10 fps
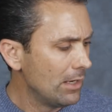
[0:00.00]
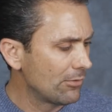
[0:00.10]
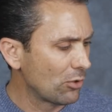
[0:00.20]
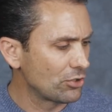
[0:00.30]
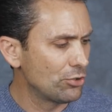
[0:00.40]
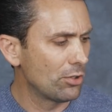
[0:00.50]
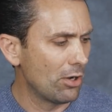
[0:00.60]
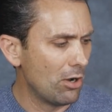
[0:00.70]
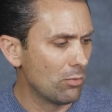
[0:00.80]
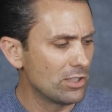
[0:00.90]
And of course, you could
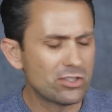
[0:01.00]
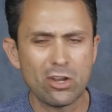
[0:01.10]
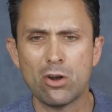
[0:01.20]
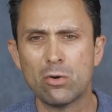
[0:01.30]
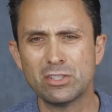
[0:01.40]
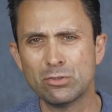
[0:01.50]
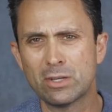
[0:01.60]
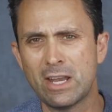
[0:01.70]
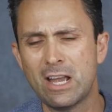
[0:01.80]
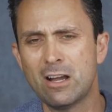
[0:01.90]
always go and you
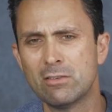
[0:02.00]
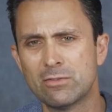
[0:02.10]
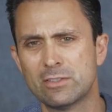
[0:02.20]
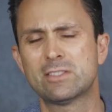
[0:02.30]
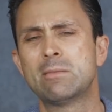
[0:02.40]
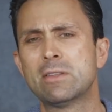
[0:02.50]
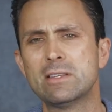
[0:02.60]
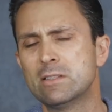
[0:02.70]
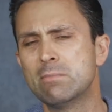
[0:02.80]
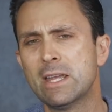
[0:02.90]
could have some of
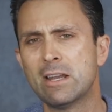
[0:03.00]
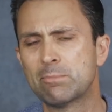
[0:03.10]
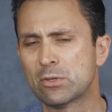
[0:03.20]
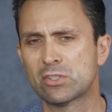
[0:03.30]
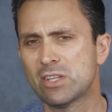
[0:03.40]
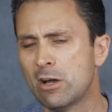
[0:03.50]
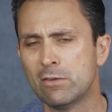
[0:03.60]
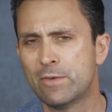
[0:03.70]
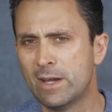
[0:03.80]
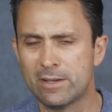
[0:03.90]
these made up
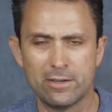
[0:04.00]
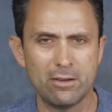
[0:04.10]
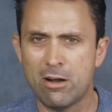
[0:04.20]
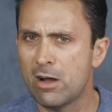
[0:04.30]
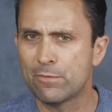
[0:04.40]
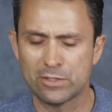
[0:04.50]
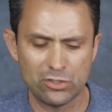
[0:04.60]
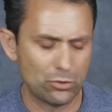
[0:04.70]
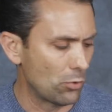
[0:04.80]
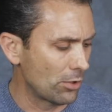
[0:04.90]
yourself at an office
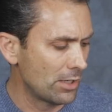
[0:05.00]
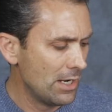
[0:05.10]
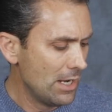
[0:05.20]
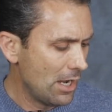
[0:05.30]
store